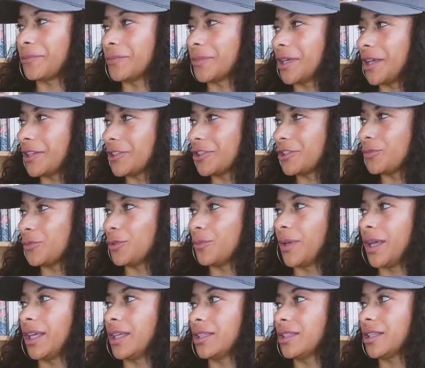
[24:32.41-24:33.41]
customer
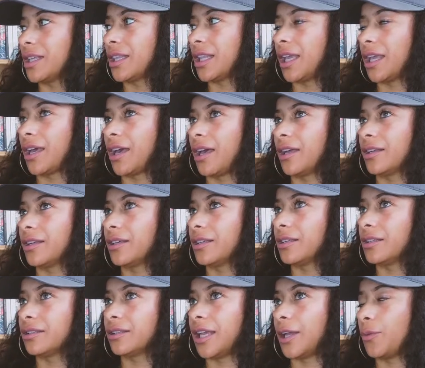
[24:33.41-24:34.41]
base, and
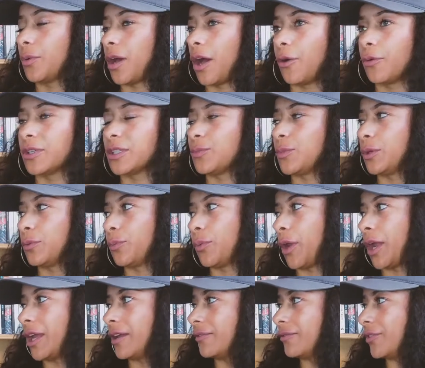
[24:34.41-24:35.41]
they would always be
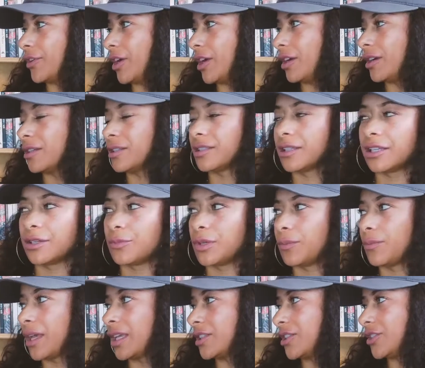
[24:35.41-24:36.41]
praying for her and sending
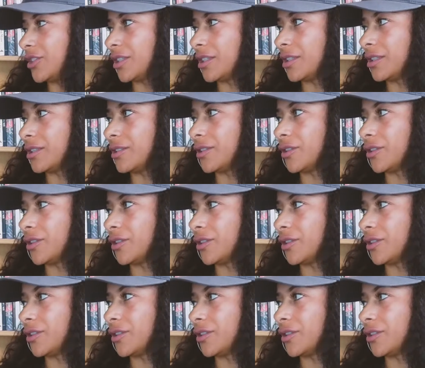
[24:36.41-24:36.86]
me messages.